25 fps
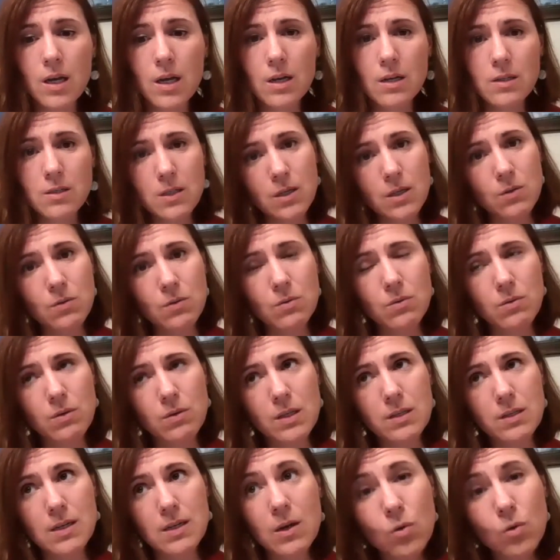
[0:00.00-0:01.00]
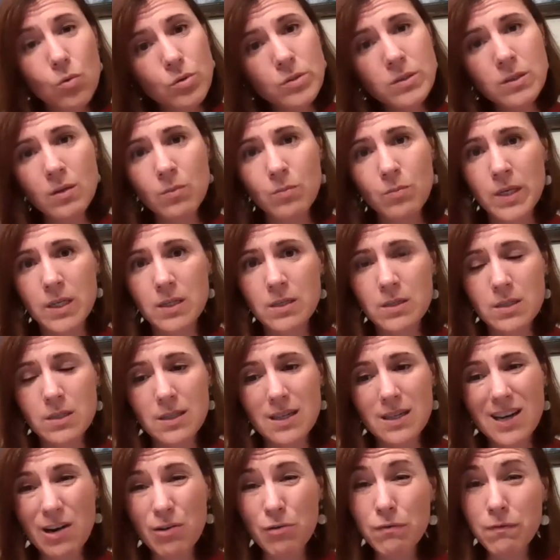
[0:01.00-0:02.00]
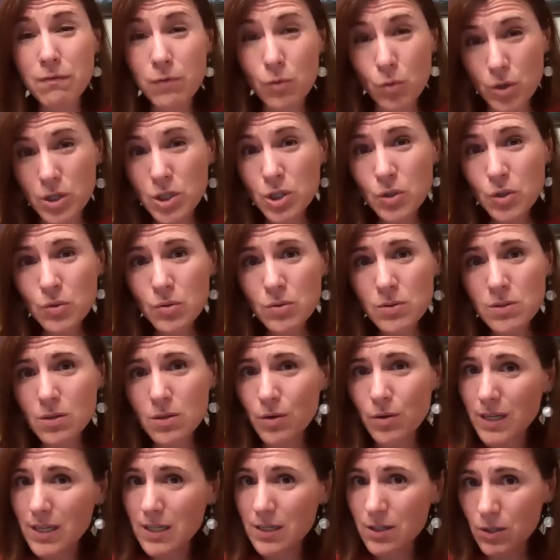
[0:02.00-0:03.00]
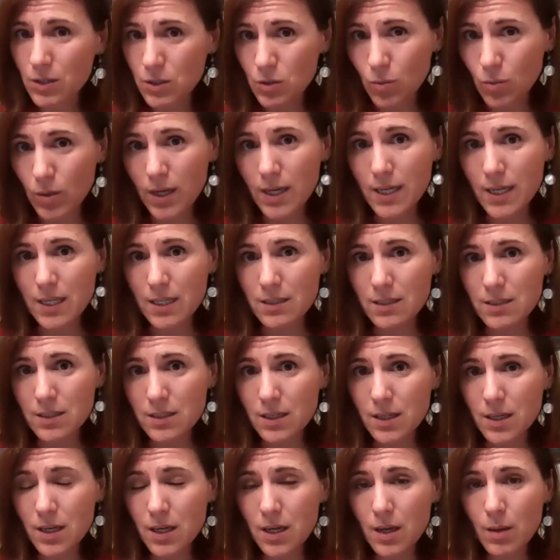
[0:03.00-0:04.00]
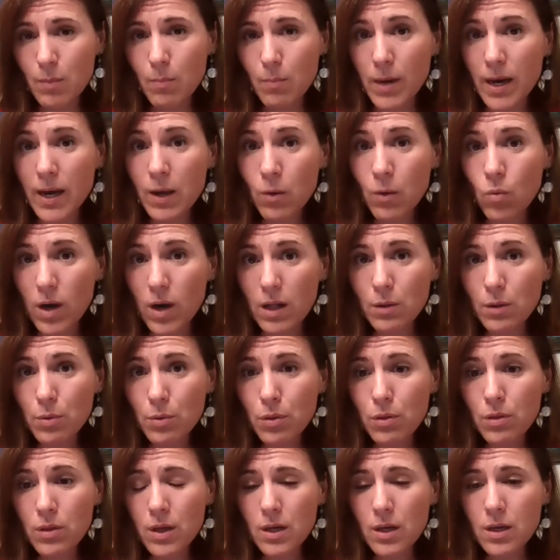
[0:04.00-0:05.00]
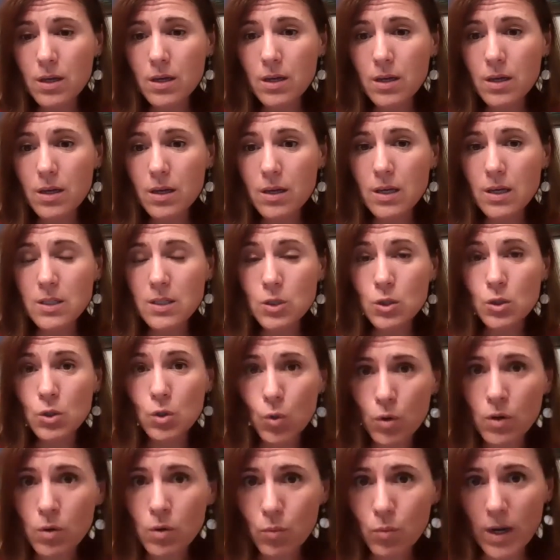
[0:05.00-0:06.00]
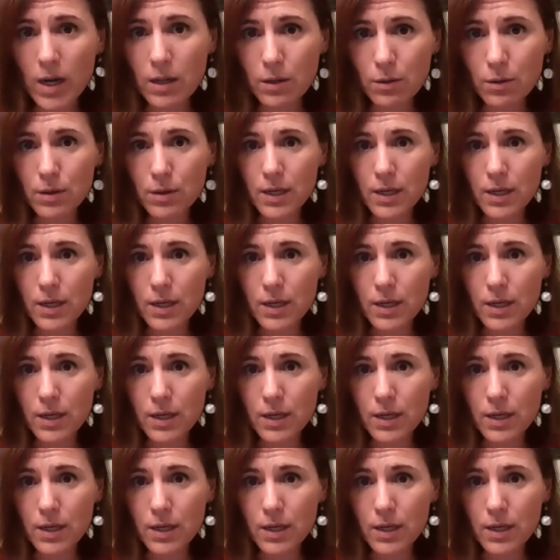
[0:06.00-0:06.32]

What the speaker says: And so that also means that our fortunes are intertwined. My wealth is your wealth.